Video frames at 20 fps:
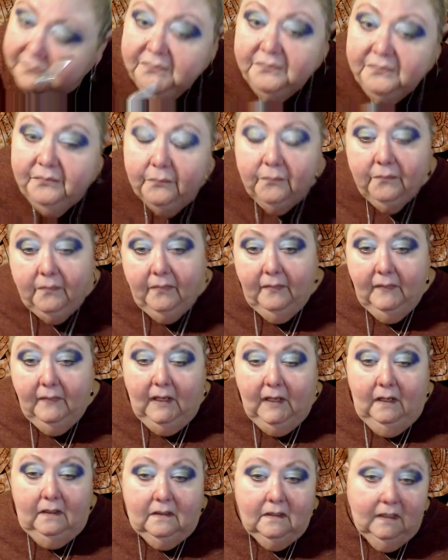it's like
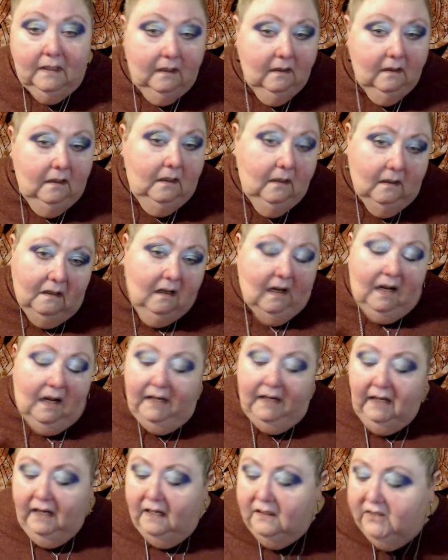I can't
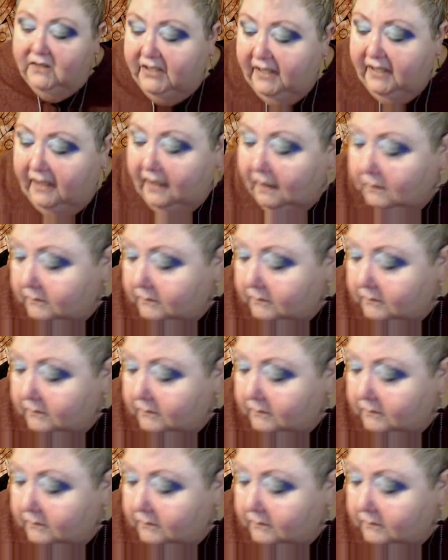see. So